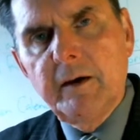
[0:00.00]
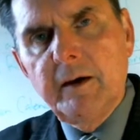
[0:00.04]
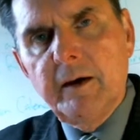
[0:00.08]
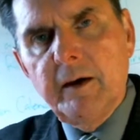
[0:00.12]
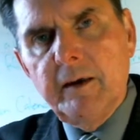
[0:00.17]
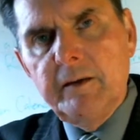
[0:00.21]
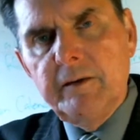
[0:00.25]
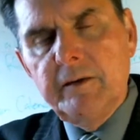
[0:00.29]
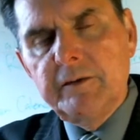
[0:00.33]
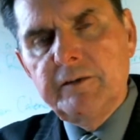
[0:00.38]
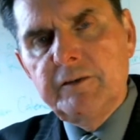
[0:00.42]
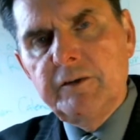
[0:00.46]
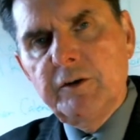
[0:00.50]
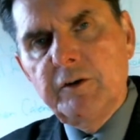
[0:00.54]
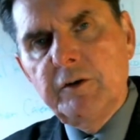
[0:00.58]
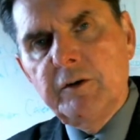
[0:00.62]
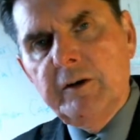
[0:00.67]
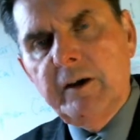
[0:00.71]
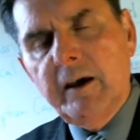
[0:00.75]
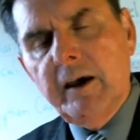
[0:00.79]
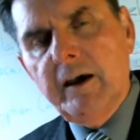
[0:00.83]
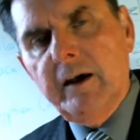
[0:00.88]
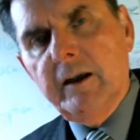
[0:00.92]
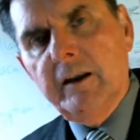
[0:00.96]
and the two
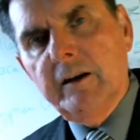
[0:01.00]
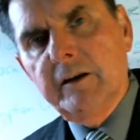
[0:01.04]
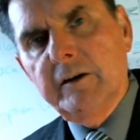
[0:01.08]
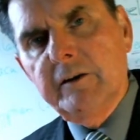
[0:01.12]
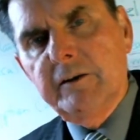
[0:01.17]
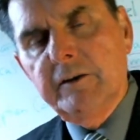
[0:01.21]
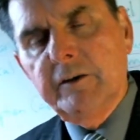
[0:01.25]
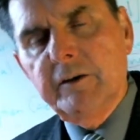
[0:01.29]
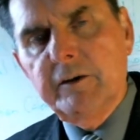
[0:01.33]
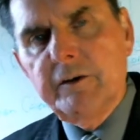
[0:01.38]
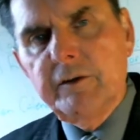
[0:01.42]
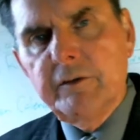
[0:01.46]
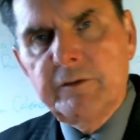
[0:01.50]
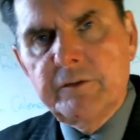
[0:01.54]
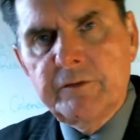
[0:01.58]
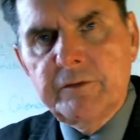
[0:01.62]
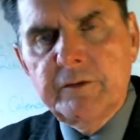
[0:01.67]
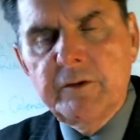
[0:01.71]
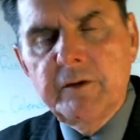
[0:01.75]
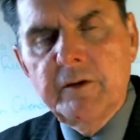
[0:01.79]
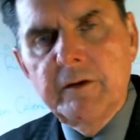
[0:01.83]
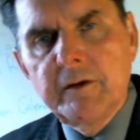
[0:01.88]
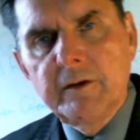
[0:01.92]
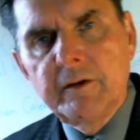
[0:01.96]
calendars
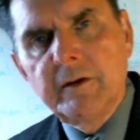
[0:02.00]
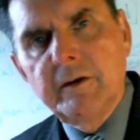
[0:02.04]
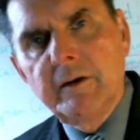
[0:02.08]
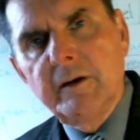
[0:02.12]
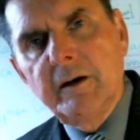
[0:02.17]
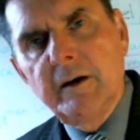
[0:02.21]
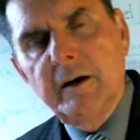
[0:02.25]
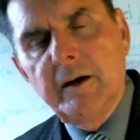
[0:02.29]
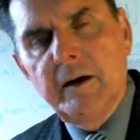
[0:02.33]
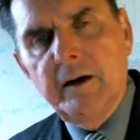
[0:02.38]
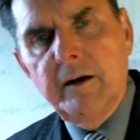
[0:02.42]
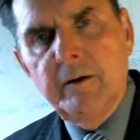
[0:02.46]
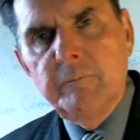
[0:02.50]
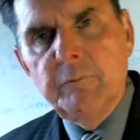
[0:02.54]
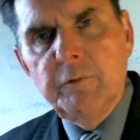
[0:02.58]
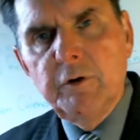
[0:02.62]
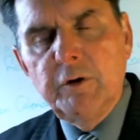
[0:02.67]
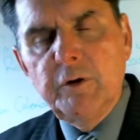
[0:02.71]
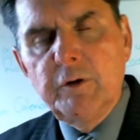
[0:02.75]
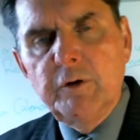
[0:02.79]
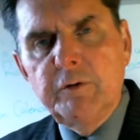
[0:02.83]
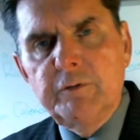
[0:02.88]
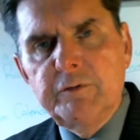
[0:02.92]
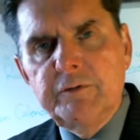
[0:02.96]

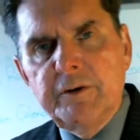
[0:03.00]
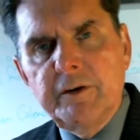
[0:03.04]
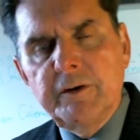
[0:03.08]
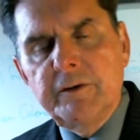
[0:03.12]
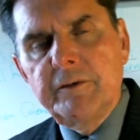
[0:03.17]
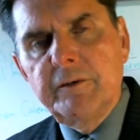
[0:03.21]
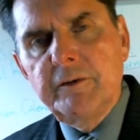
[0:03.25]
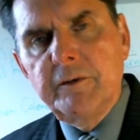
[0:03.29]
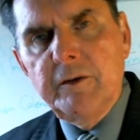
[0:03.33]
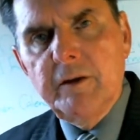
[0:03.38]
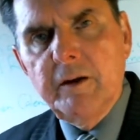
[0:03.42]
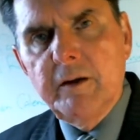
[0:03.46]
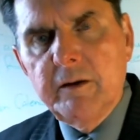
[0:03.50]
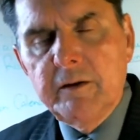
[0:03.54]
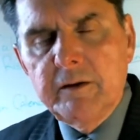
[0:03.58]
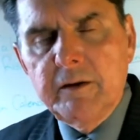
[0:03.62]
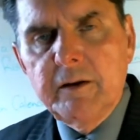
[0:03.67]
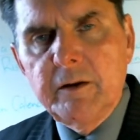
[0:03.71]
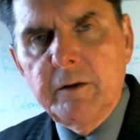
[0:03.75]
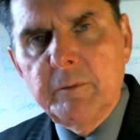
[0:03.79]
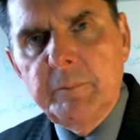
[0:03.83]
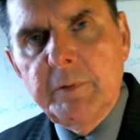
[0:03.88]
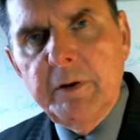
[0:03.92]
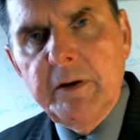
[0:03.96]
moved a
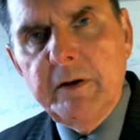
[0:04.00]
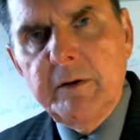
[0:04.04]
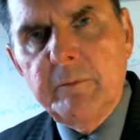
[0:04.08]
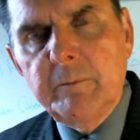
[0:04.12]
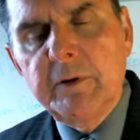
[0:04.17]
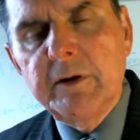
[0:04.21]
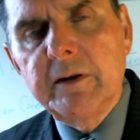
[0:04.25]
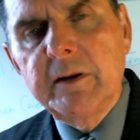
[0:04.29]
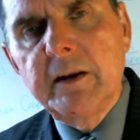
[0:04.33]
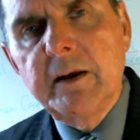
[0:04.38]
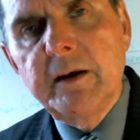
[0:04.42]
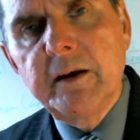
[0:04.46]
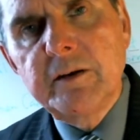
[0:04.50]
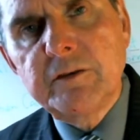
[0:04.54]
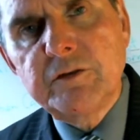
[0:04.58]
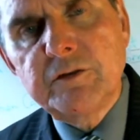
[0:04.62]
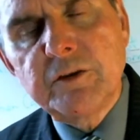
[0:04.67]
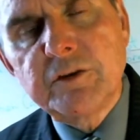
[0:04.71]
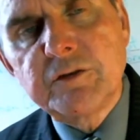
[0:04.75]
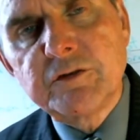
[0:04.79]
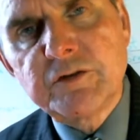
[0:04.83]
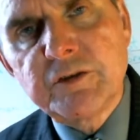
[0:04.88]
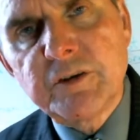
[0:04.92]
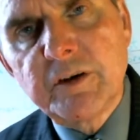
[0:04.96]
little bit in
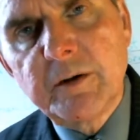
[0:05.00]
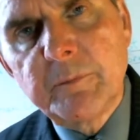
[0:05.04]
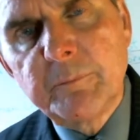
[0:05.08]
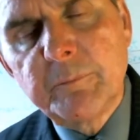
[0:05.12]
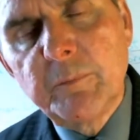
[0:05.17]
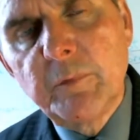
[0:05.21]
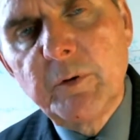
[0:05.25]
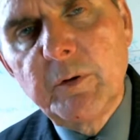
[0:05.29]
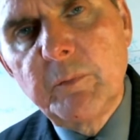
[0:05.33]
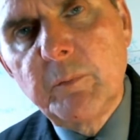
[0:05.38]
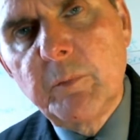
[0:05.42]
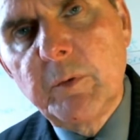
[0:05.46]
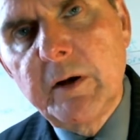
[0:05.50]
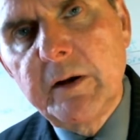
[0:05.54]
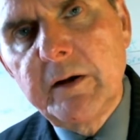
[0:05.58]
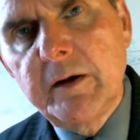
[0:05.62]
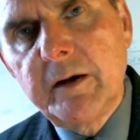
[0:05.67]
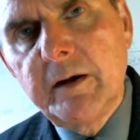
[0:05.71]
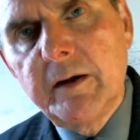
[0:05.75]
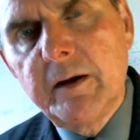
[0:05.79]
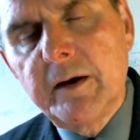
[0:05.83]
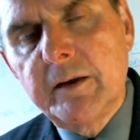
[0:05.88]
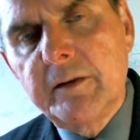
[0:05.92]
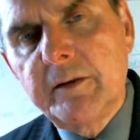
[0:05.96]
relationship with one
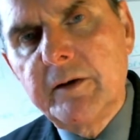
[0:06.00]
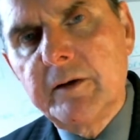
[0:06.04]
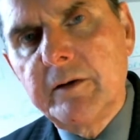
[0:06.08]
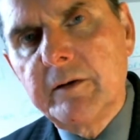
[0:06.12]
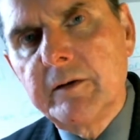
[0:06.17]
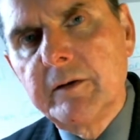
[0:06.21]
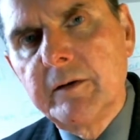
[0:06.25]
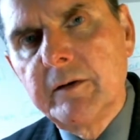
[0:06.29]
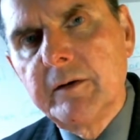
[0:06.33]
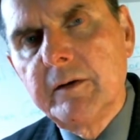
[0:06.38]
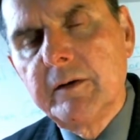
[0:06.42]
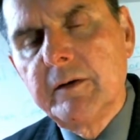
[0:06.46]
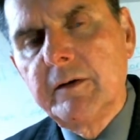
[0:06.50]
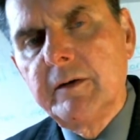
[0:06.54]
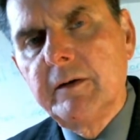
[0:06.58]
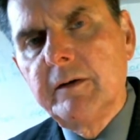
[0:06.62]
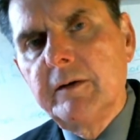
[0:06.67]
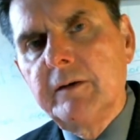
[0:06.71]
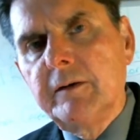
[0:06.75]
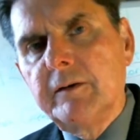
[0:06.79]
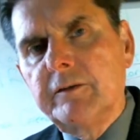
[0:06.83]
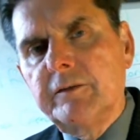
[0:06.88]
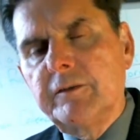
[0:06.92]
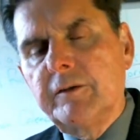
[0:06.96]
another,
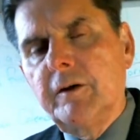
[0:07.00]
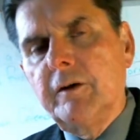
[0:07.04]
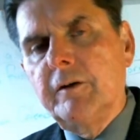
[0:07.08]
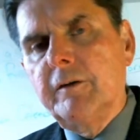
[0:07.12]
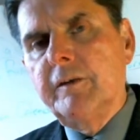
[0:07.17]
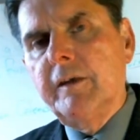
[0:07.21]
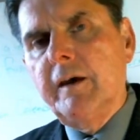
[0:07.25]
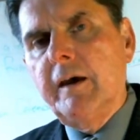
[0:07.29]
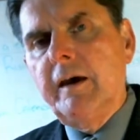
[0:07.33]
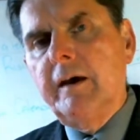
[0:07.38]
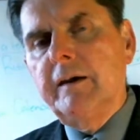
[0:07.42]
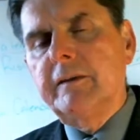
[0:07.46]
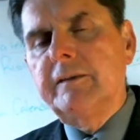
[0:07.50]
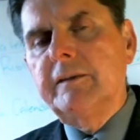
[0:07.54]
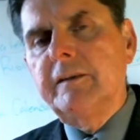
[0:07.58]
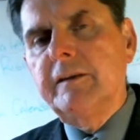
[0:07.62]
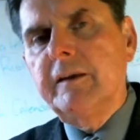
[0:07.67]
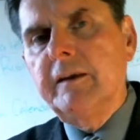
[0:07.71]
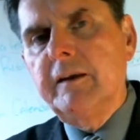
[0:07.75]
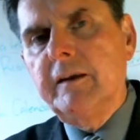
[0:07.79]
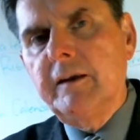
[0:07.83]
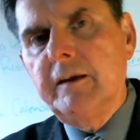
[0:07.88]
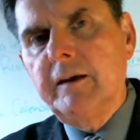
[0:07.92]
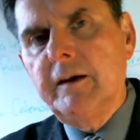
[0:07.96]
so that
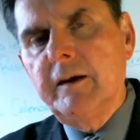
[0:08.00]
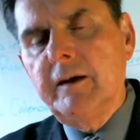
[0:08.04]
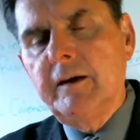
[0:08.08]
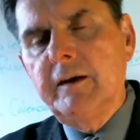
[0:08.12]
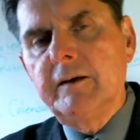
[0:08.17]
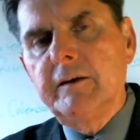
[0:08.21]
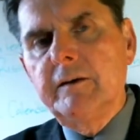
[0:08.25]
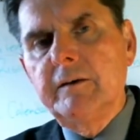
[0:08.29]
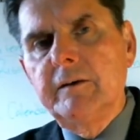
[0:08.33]
the